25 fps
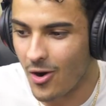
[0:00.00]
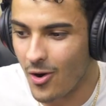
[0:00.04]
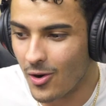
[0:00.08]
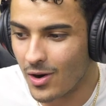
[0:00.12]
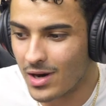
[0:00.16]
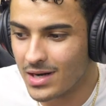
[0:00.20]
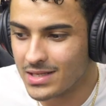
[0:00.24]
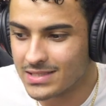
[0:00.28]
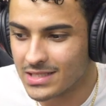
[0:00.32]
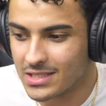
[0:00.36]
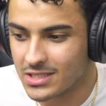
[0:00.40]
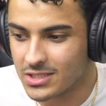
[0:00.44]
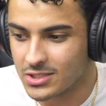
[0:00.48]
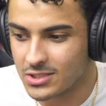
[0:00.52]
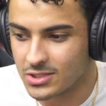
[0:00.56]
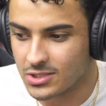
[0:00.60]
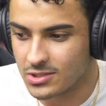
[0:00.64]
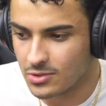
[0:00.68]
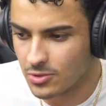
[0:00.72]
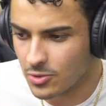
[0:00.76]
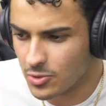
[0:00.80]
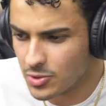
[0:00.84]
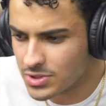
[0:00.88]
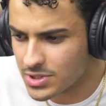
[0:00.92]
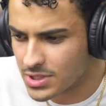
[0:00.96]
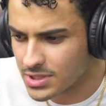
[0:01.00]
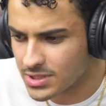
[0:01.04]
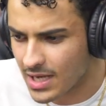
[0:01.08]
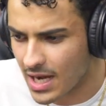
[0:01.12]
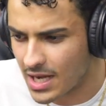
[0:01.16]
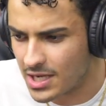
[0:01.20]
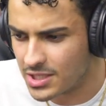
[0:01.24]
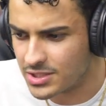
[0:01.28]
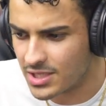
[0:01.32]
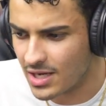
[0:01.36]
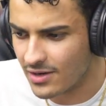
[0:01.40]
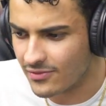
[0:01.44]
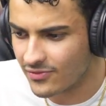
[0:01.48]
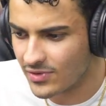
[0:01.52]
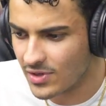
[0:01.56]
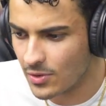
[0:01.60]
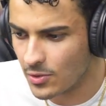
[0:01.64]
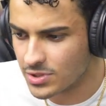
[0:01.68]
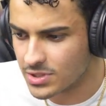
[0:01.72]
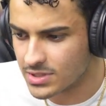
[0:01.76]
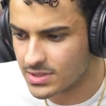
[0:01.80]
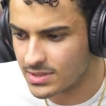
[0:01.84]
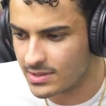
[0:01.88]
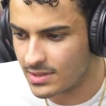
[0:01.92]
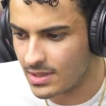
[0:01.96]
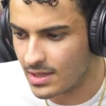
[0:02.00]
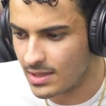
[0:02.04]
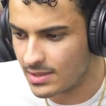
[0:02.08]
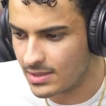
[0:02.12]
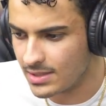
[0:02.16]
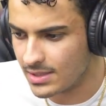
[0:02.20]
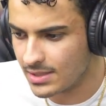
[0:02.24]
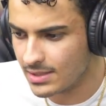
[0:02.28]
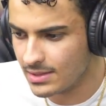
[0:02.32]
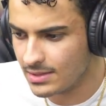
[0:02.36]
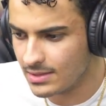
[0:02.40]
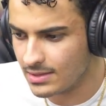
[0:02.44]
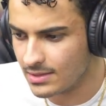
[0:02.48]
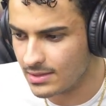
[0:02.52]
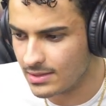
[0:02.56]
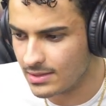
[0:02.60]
Or is it who's this guy? Jeffrey, which is Negan?